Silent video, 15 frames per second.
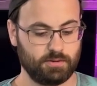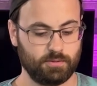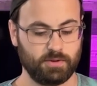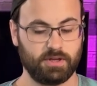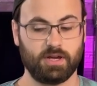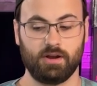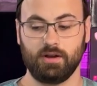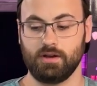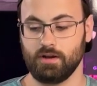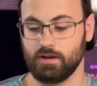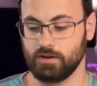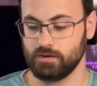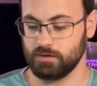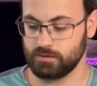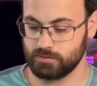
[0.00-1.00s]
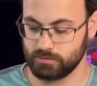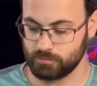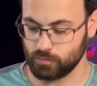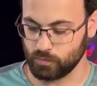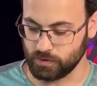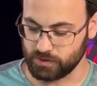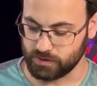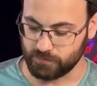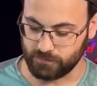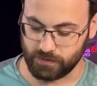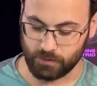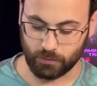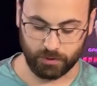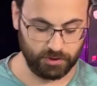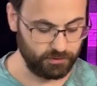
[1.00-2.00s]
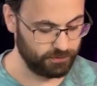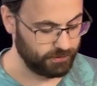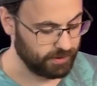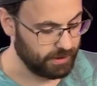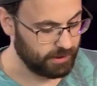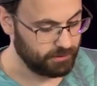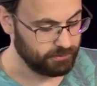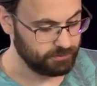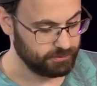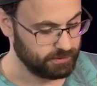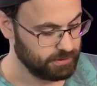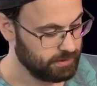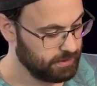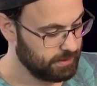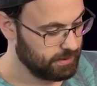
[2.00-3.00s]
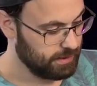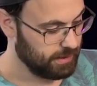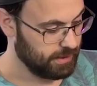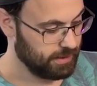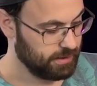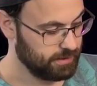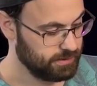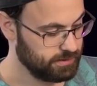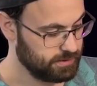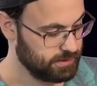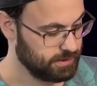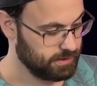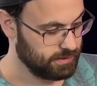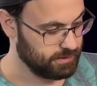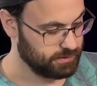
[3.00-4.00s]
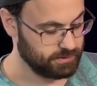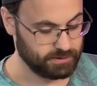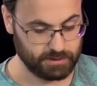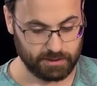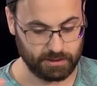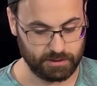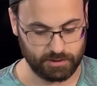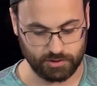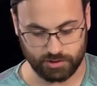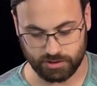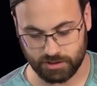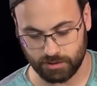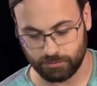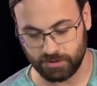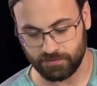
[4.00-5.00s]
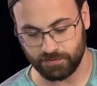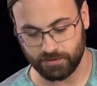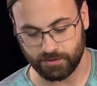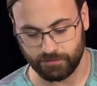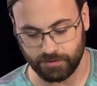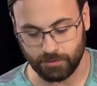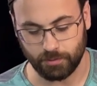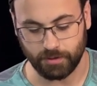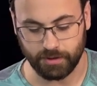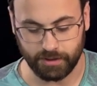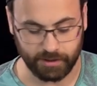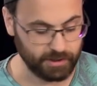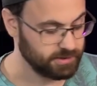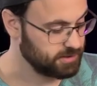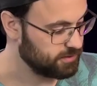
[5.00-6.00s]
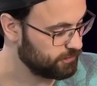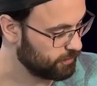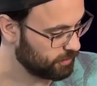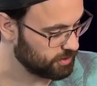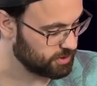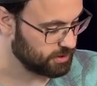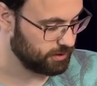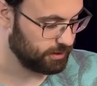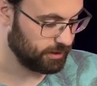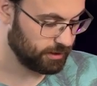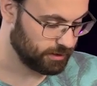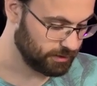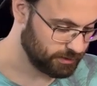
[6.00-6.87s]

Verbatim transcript: we carry on with the V1 for now. And uh, this kit is just gonna be for the V1, I guess, unfortunately.